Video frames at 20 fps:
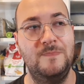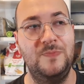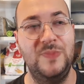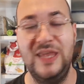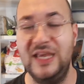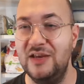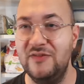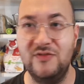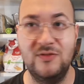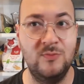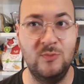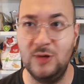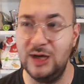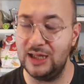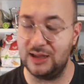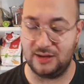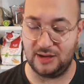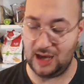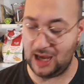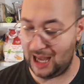Even
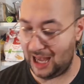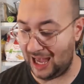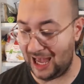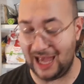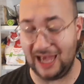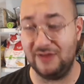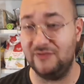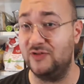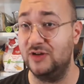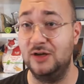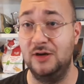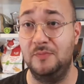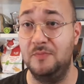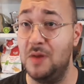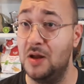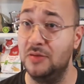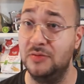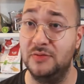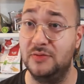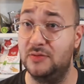with having a
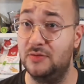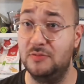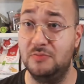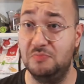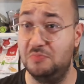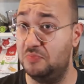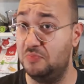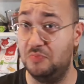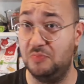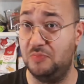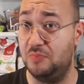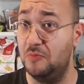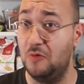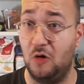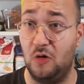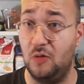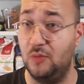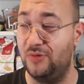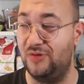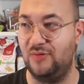month
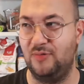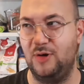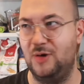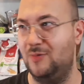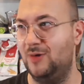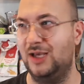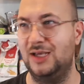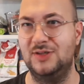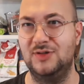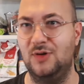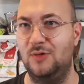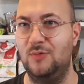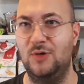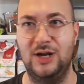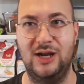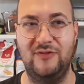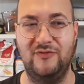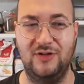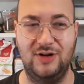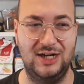or 3 weeks or
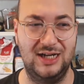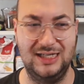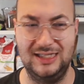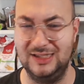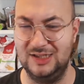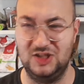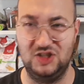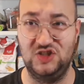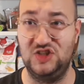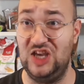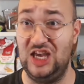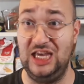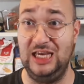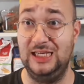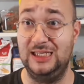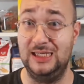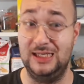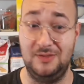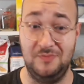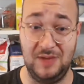whatever it is, just
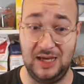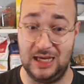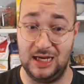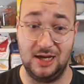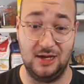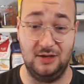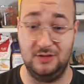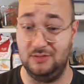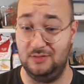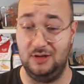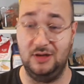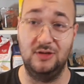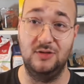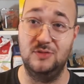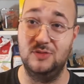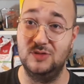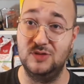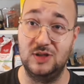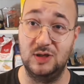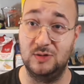eating meat
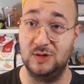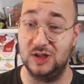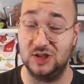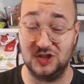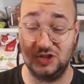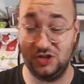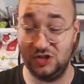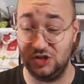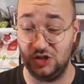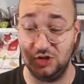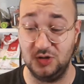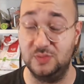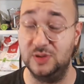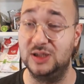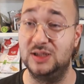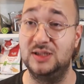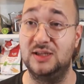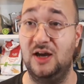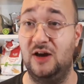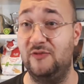and doing
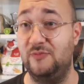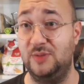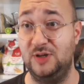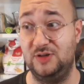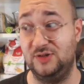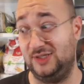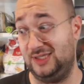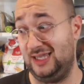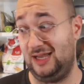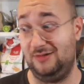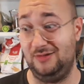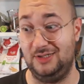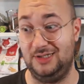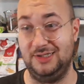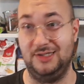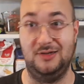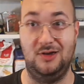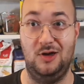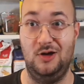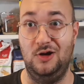stupid stuff because now it
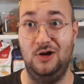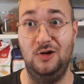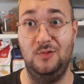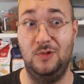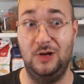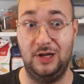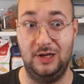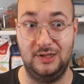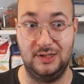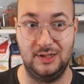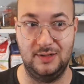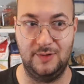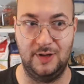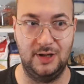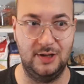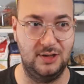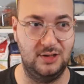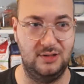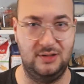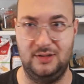doesn't hurt when I do
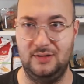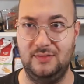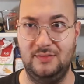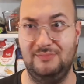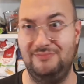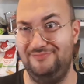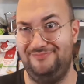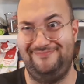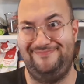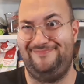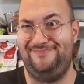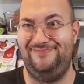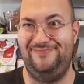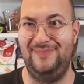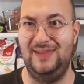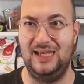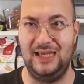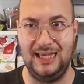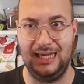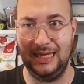it. Like,
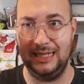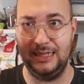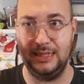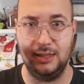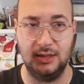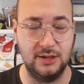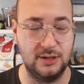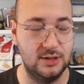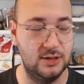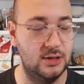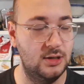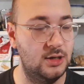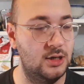idiot.